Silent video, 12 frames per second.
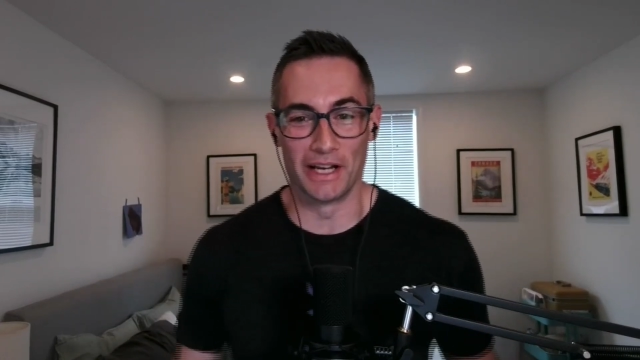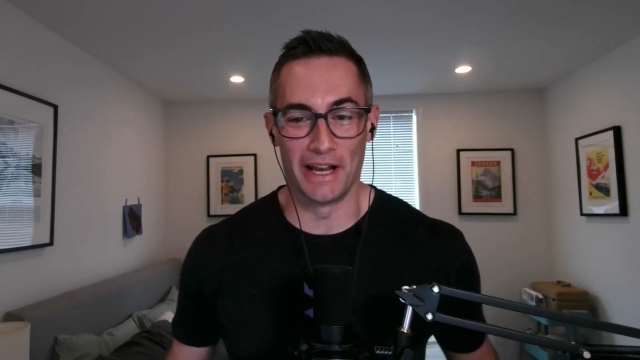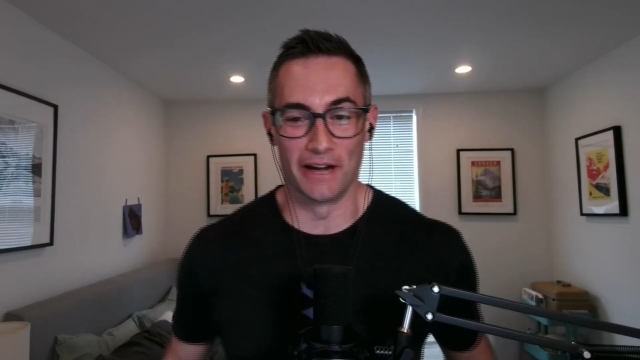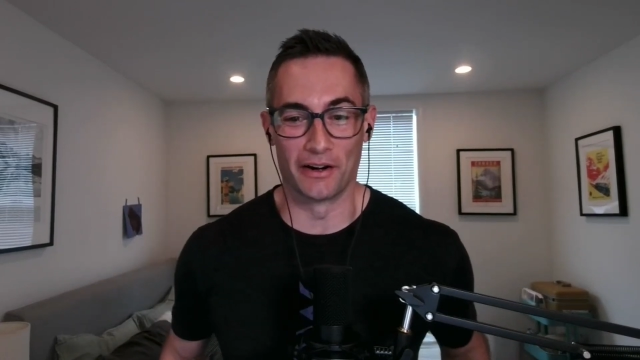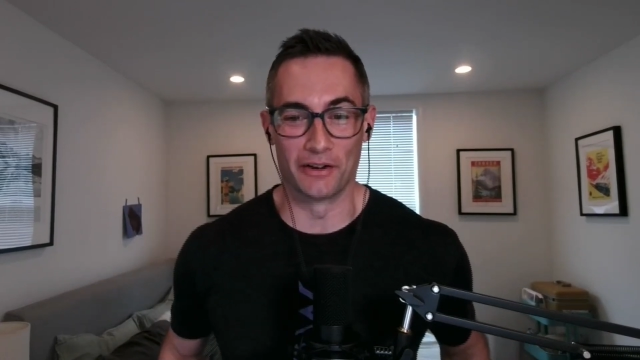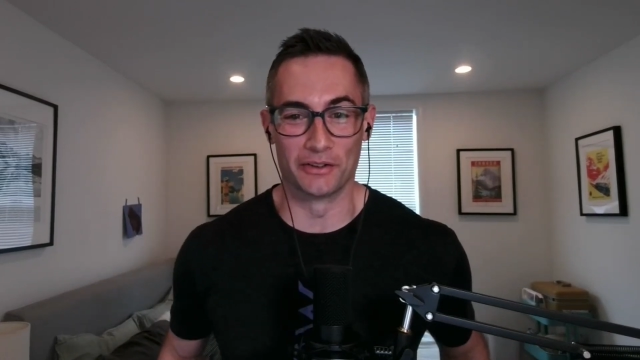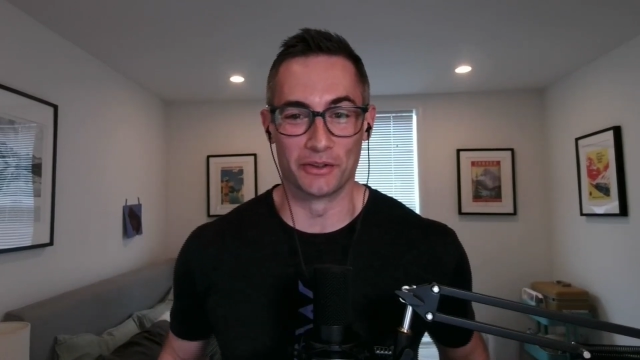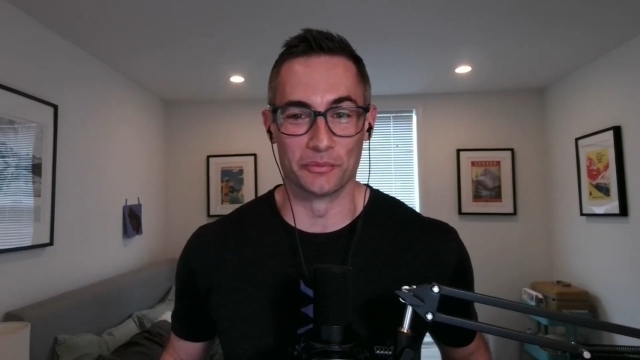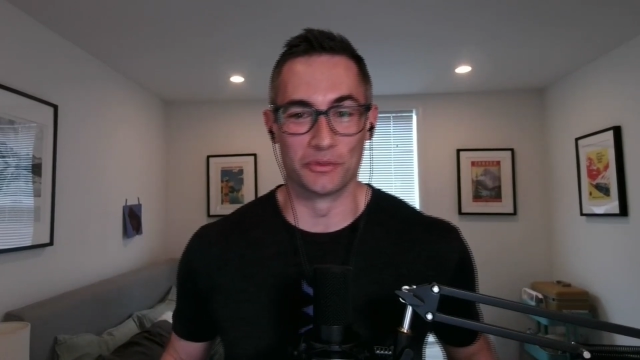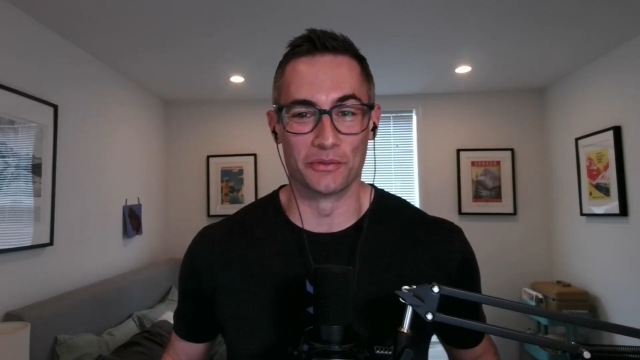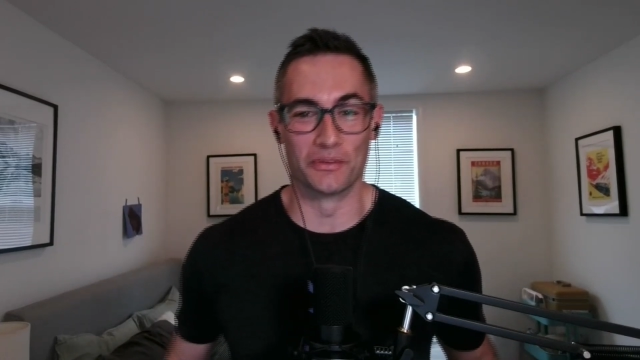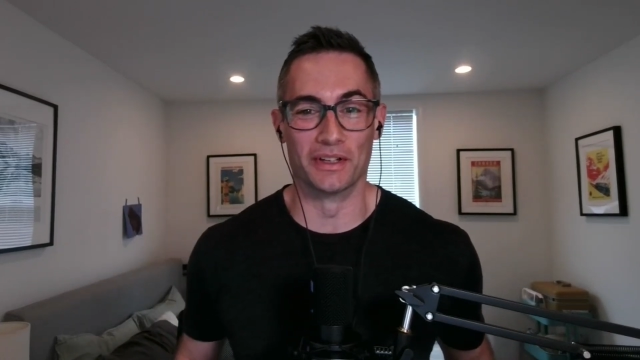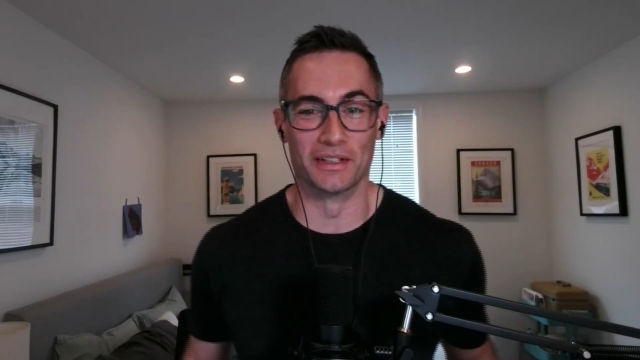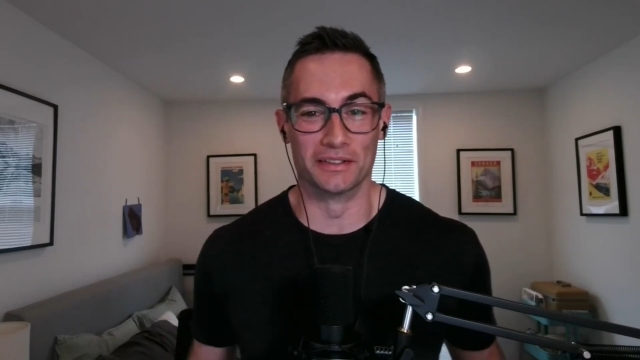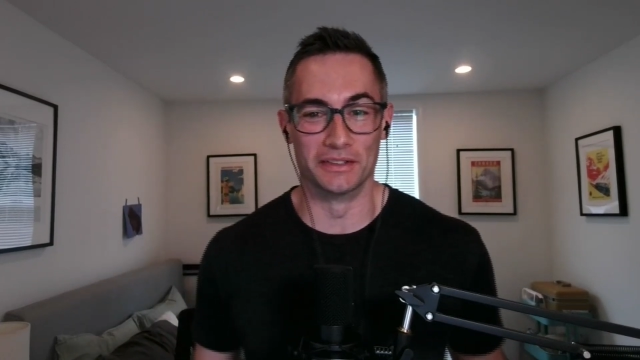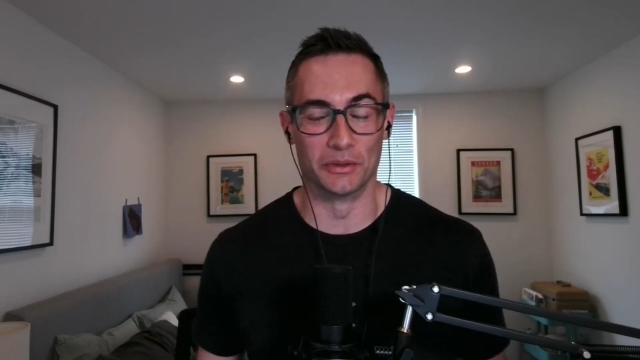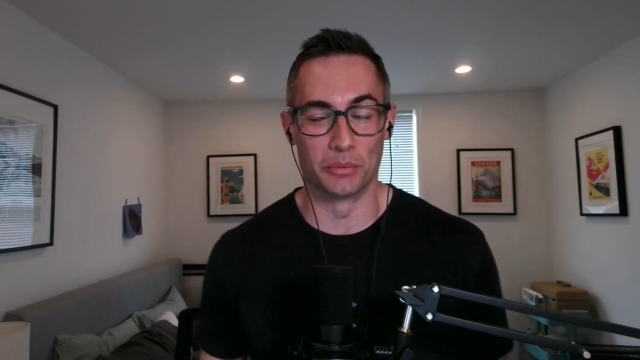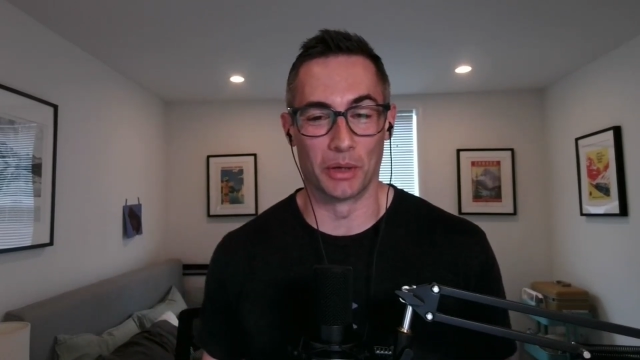air in terms of
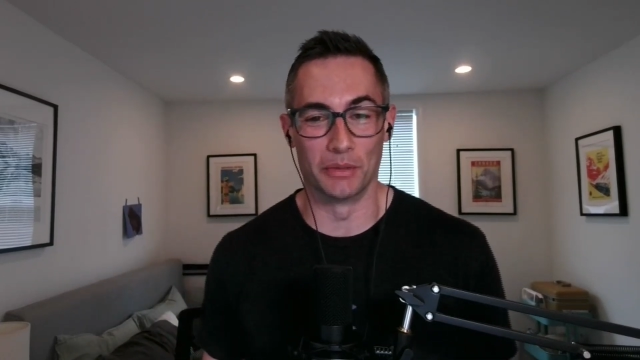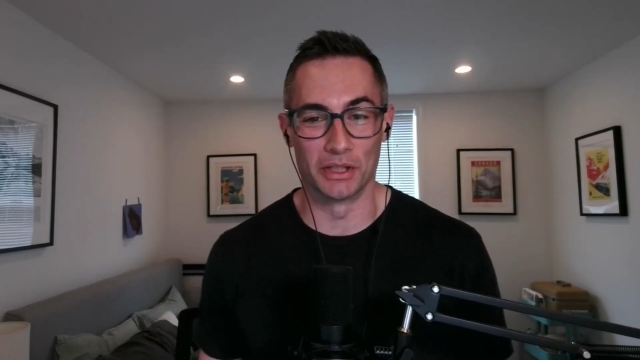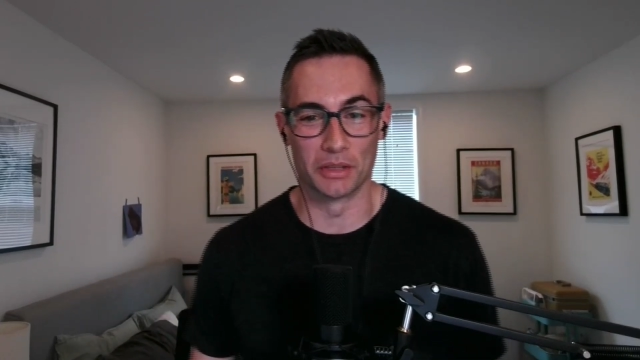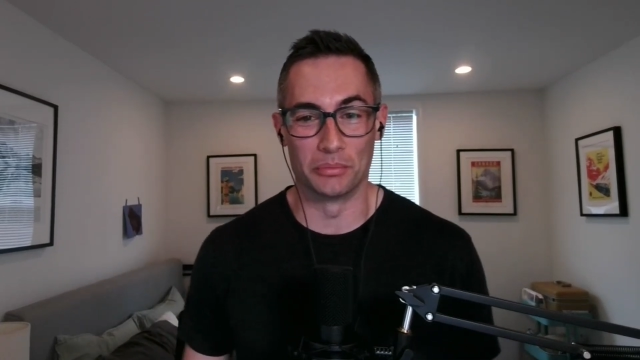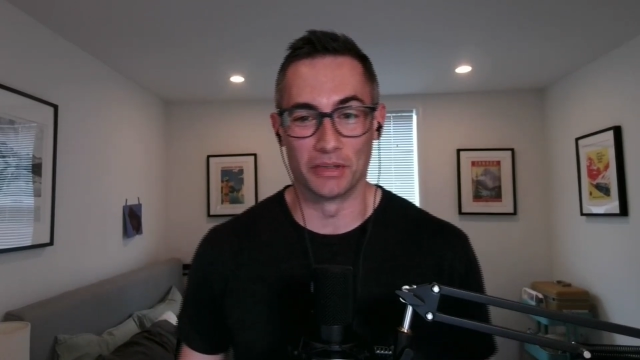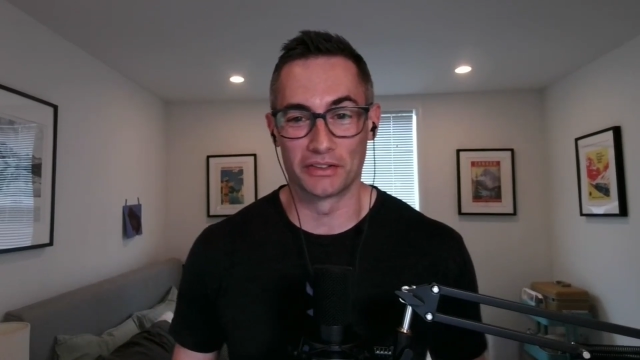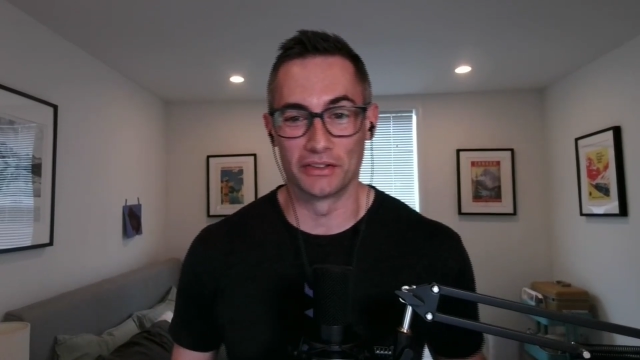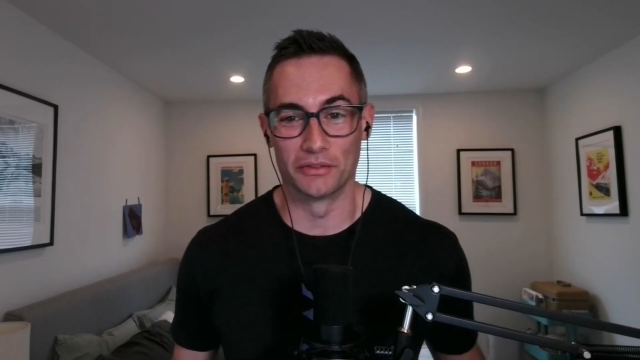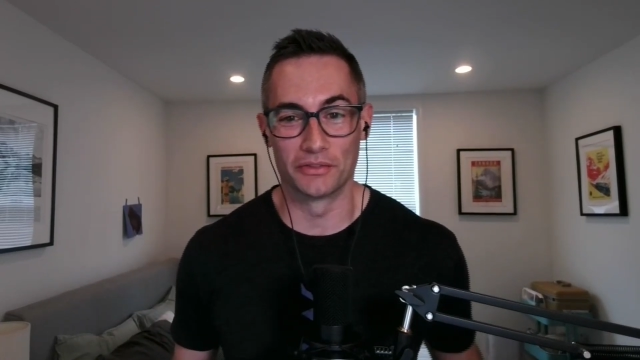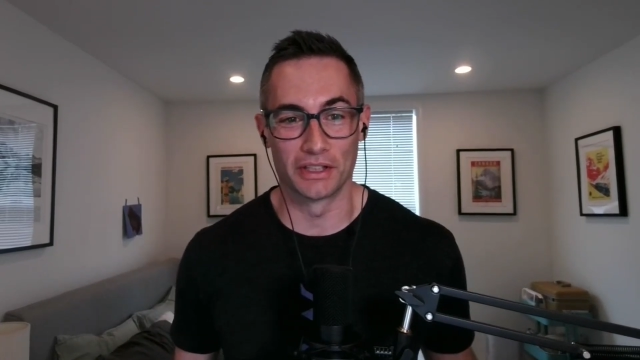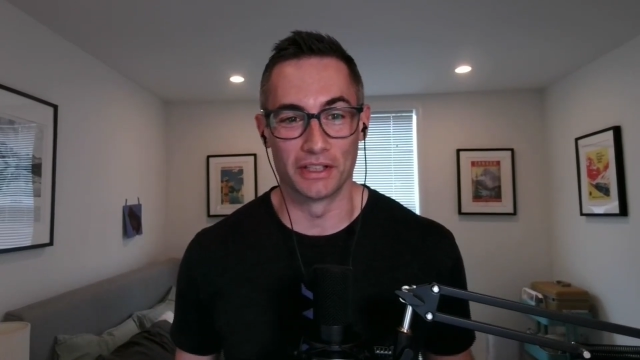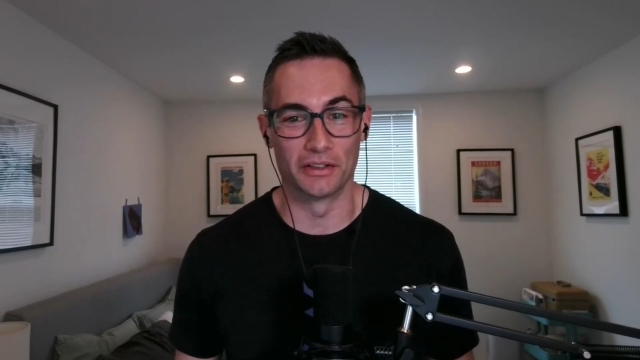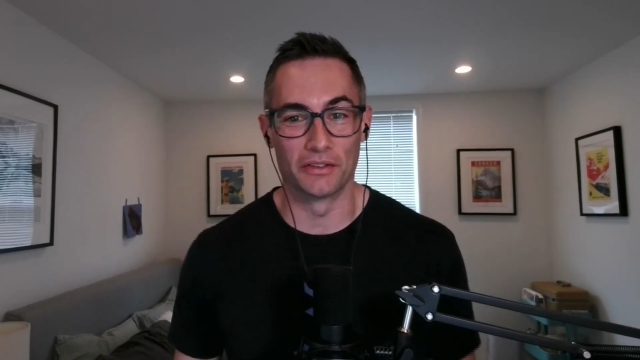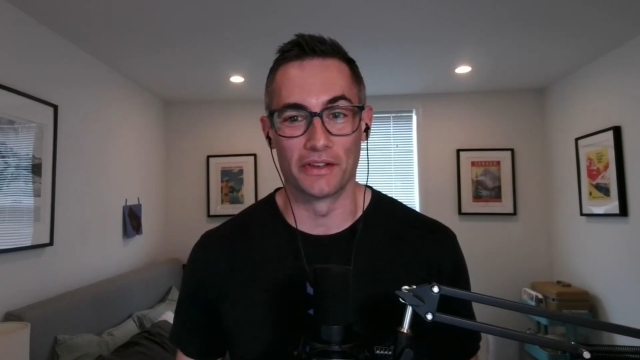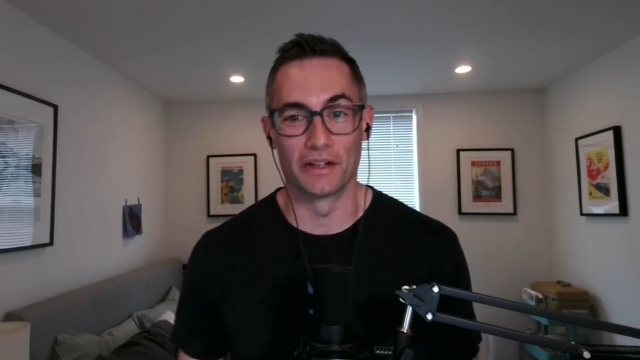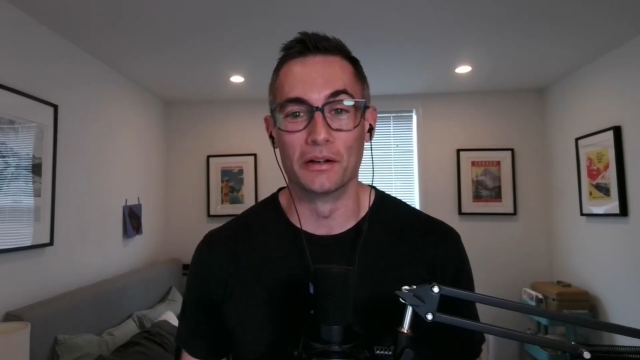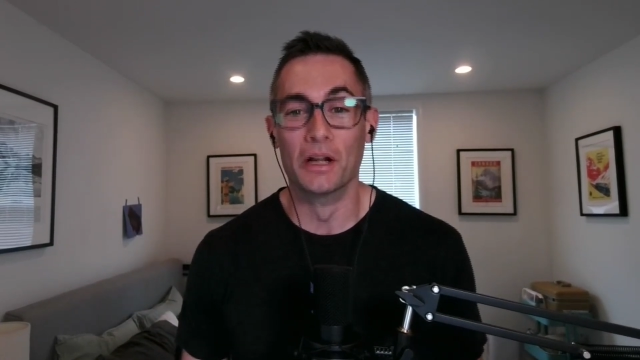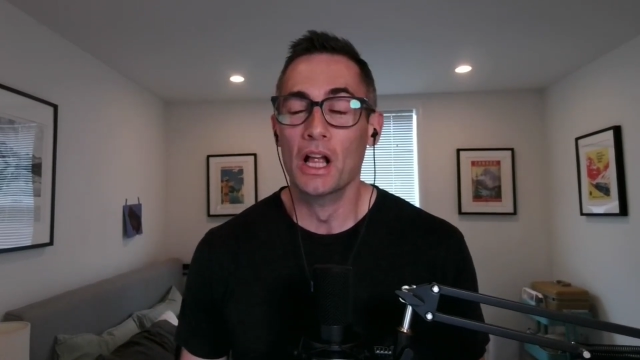probably the complexity of scale
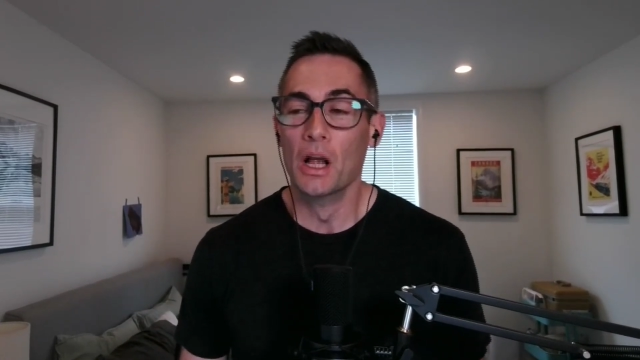there.